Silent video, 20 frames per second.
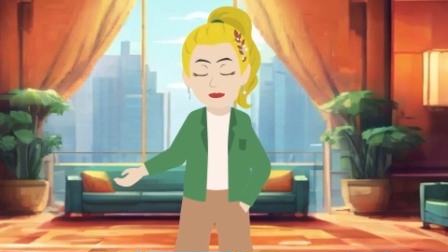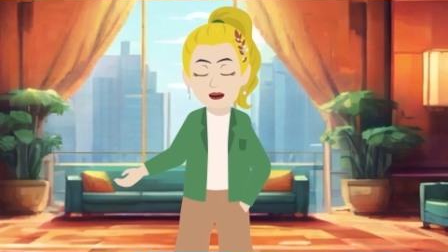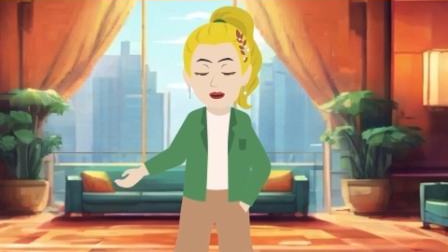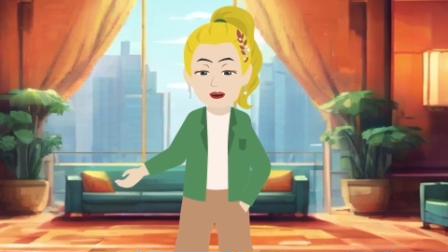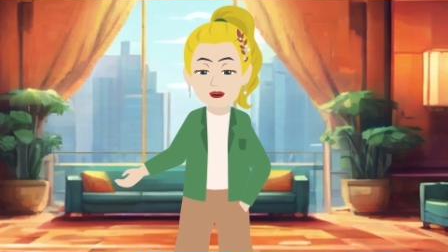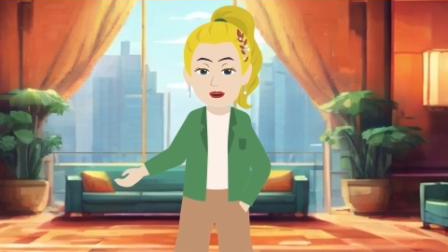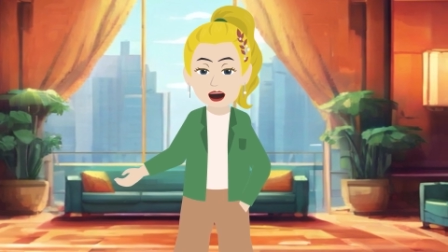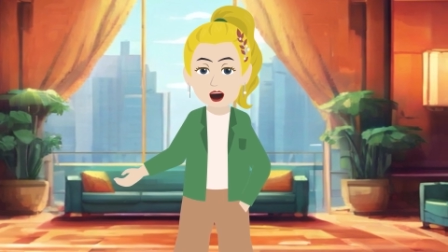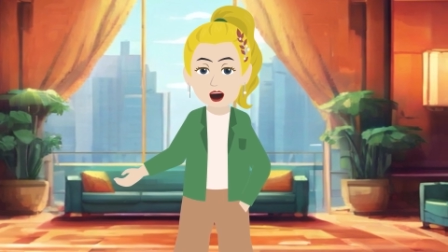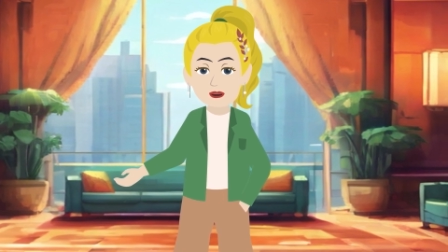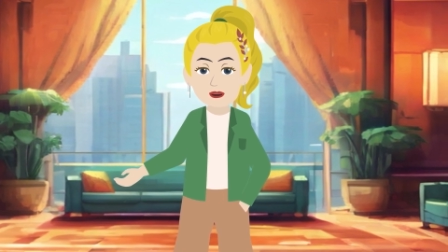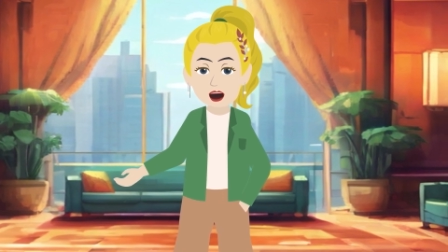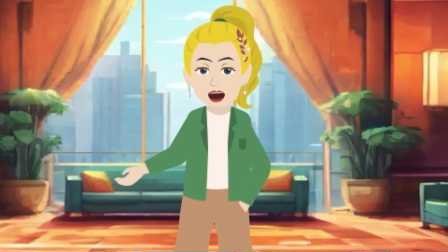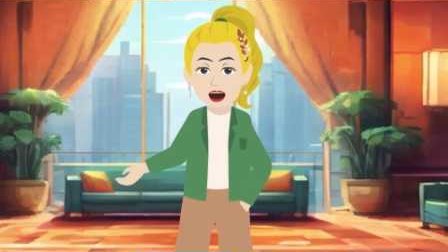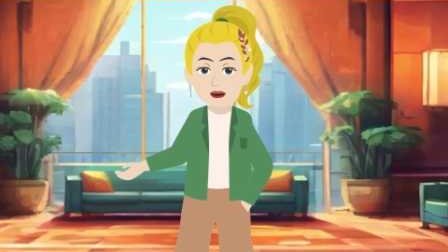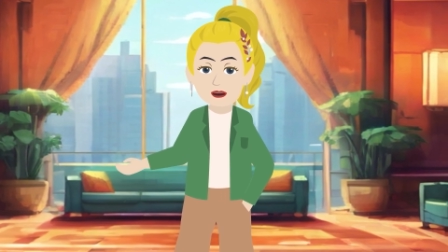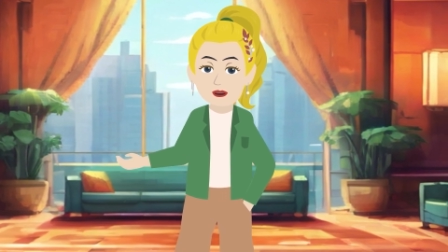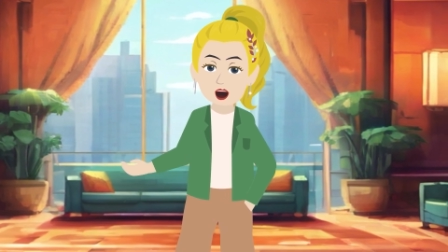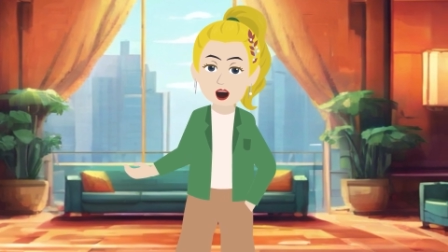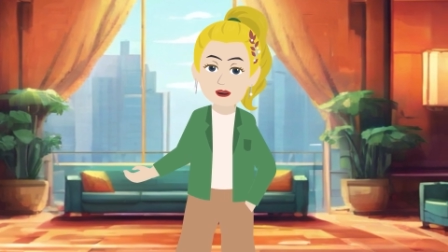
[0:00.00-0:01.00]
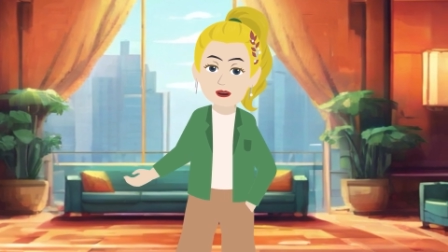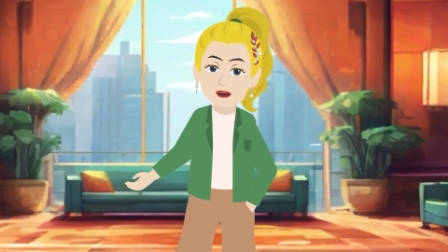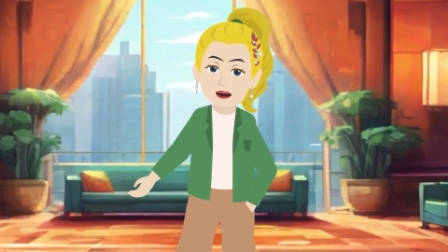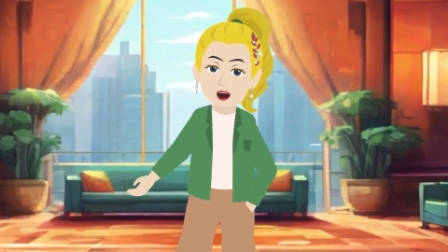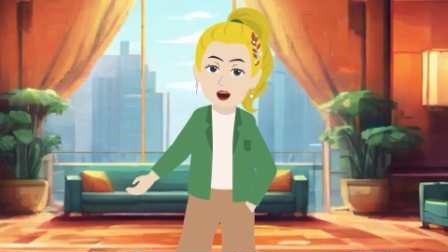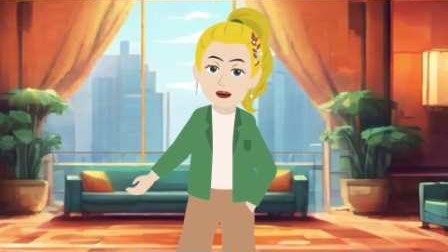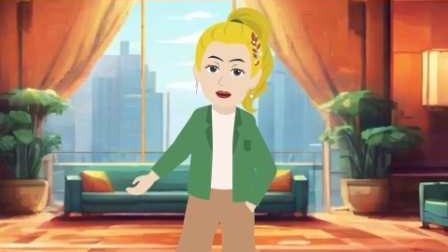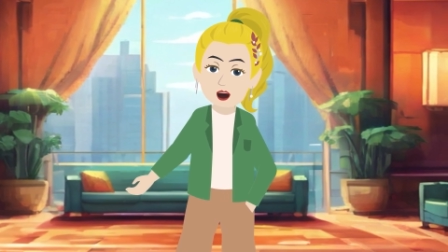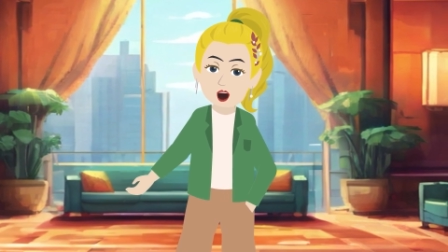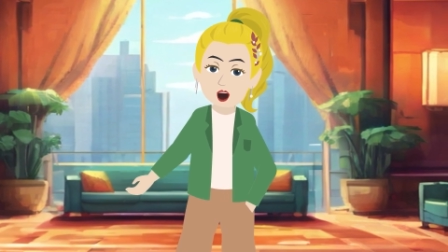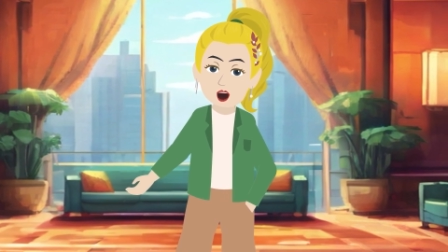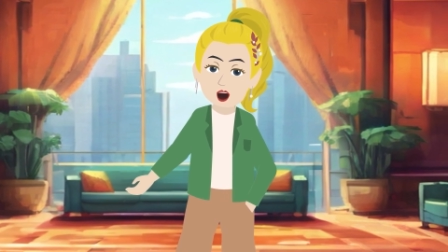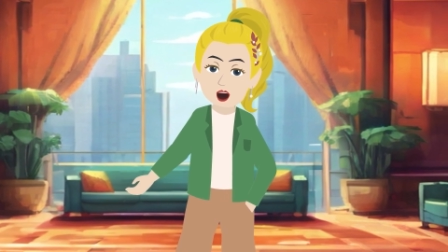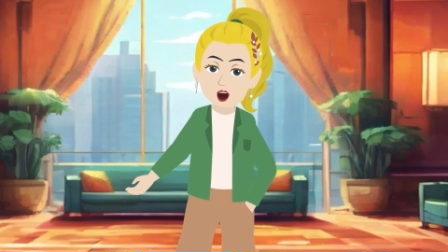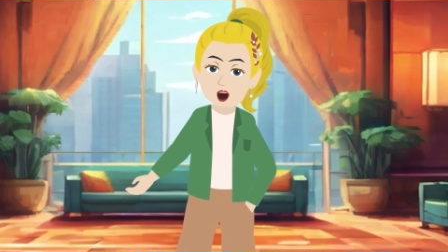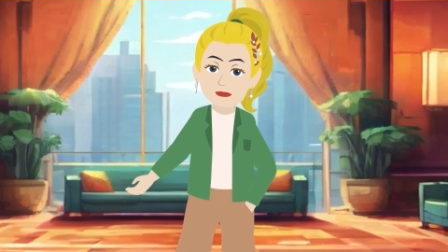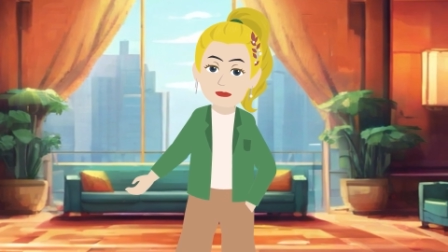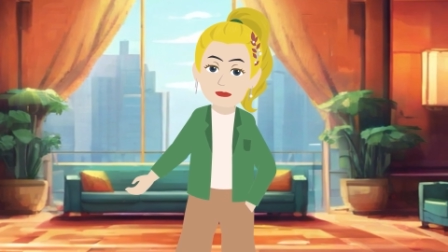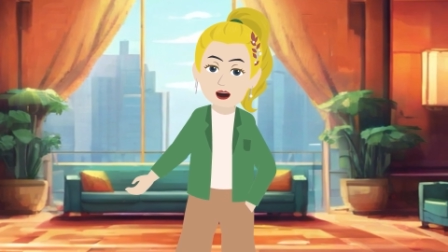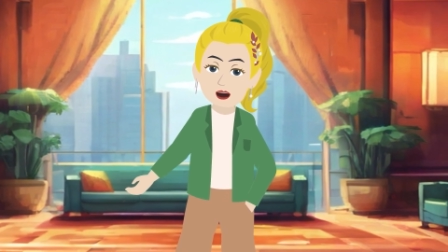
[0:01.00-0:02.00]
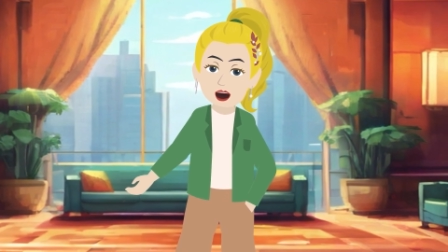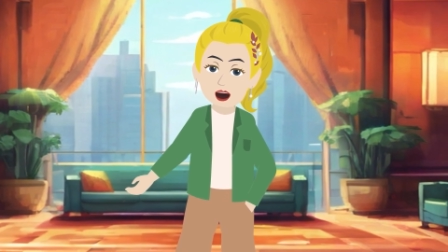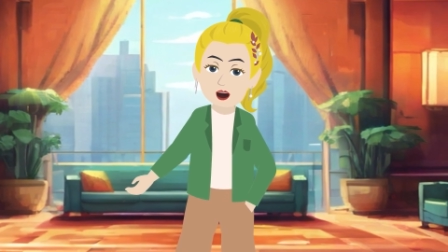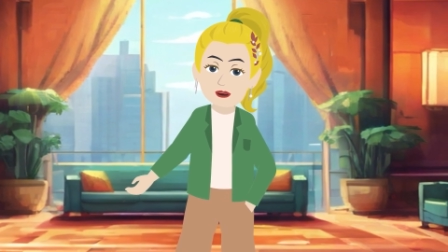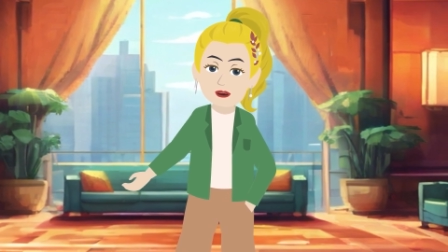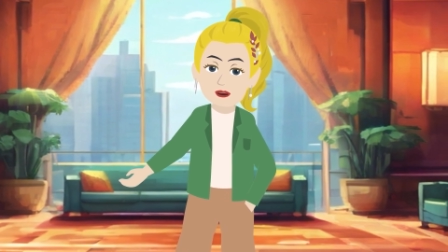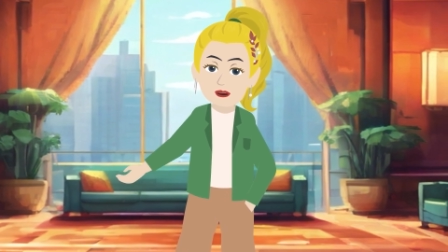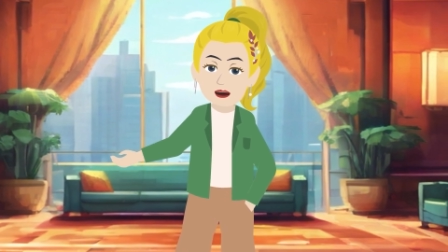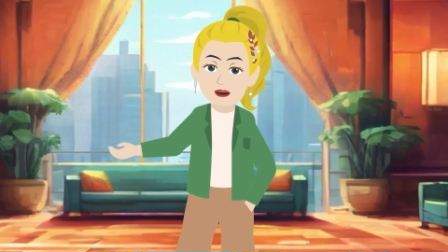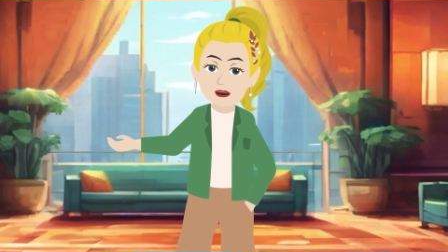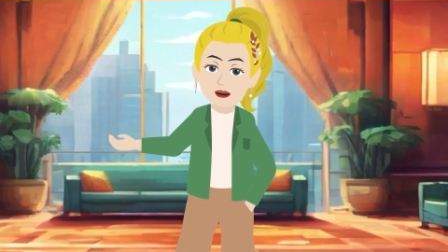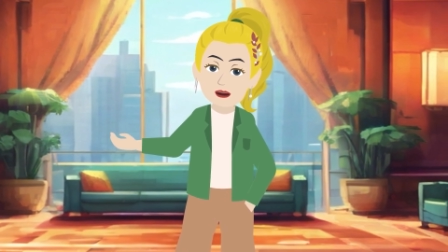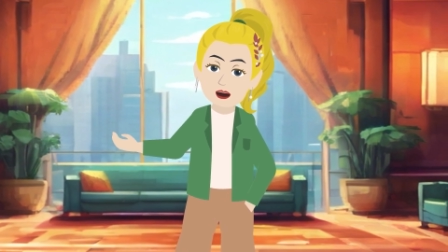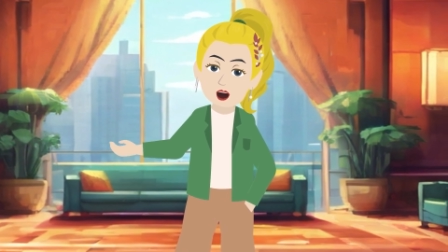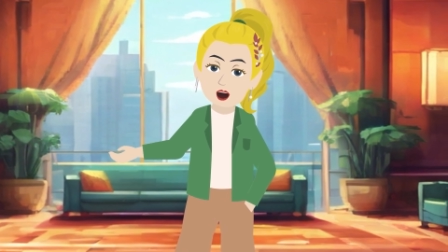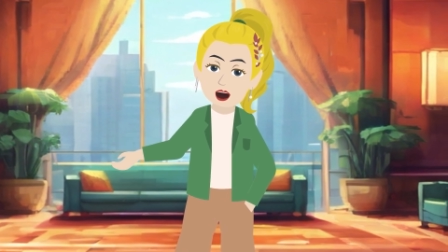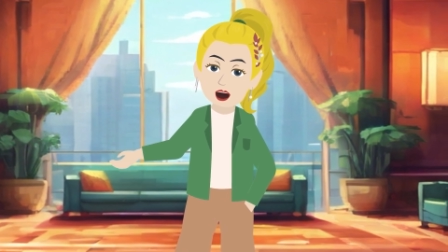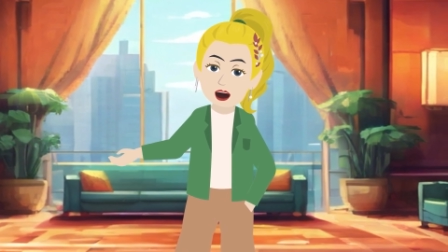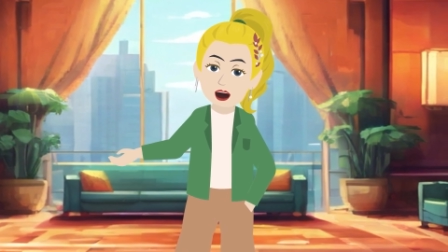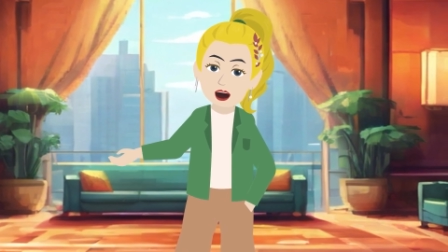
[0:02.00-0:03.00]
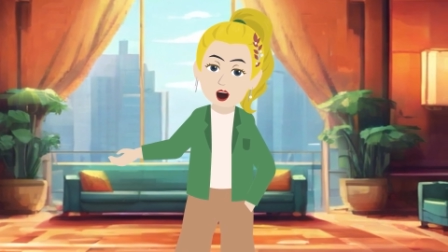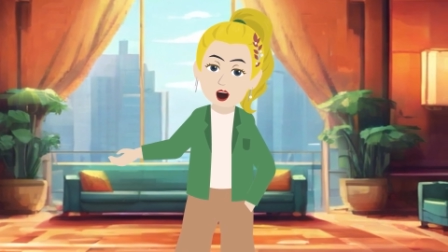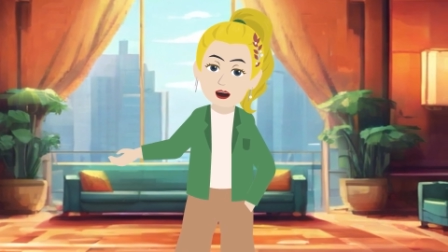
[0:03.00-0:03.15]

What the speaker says: Sometimes people think that deliberate creation is really,